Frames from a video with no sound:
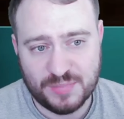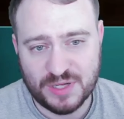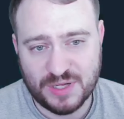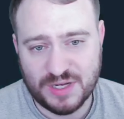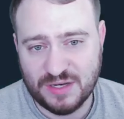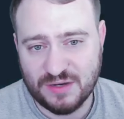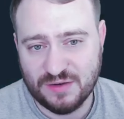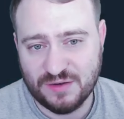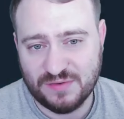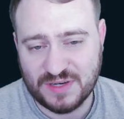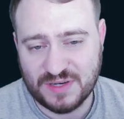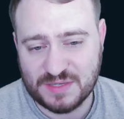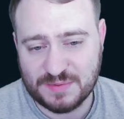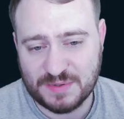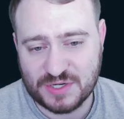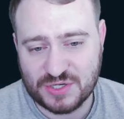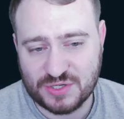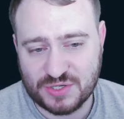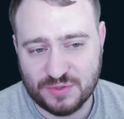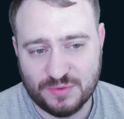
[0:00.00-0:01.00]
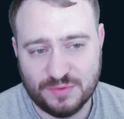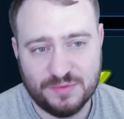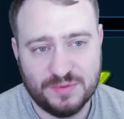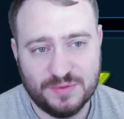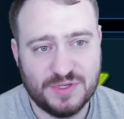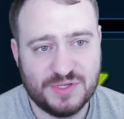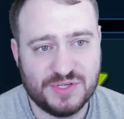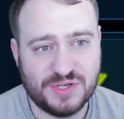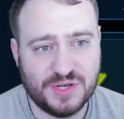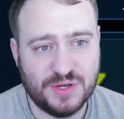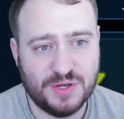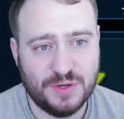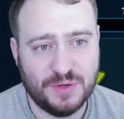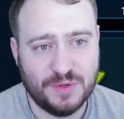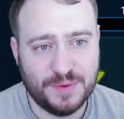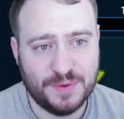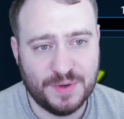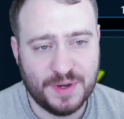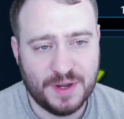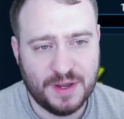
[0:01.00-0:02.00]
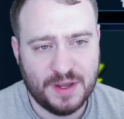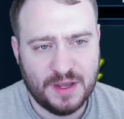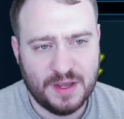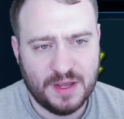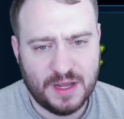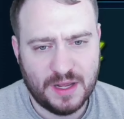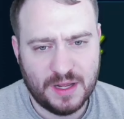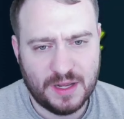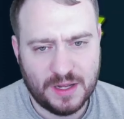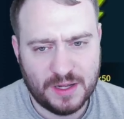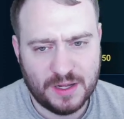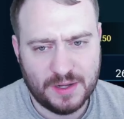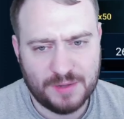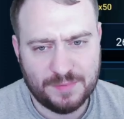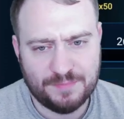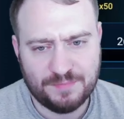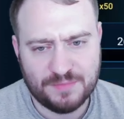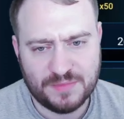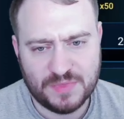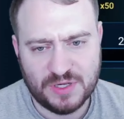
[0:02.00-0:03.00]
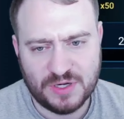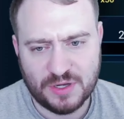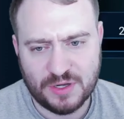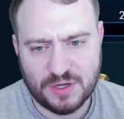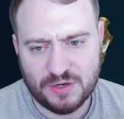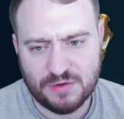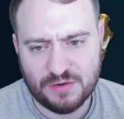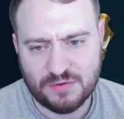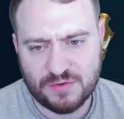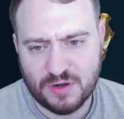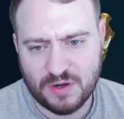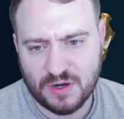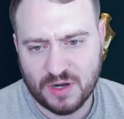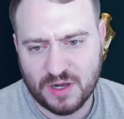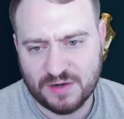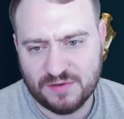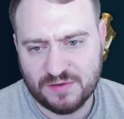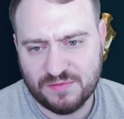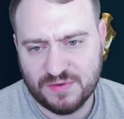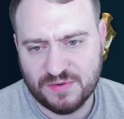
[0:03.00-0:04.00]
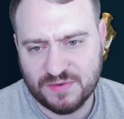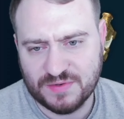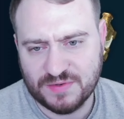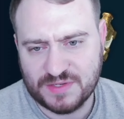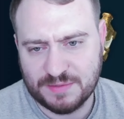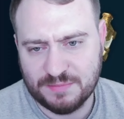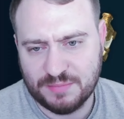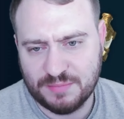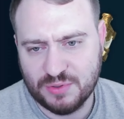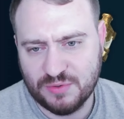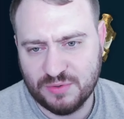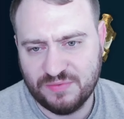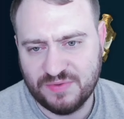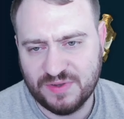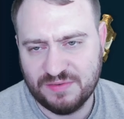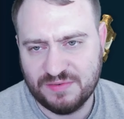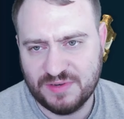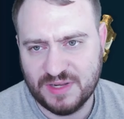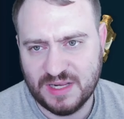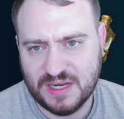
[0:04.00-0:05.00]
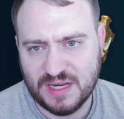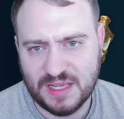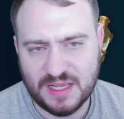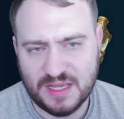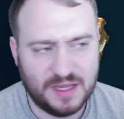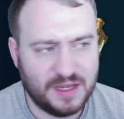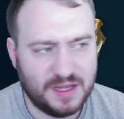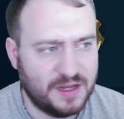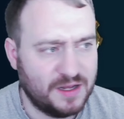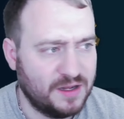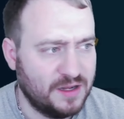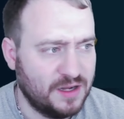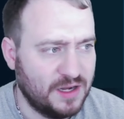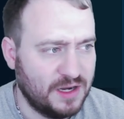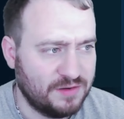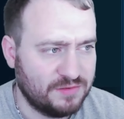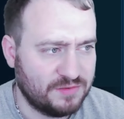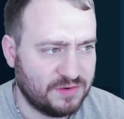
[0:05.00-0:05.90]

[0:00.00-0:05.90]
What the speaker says: nothing special. So you know, you've got, like, sample 15 here, I've got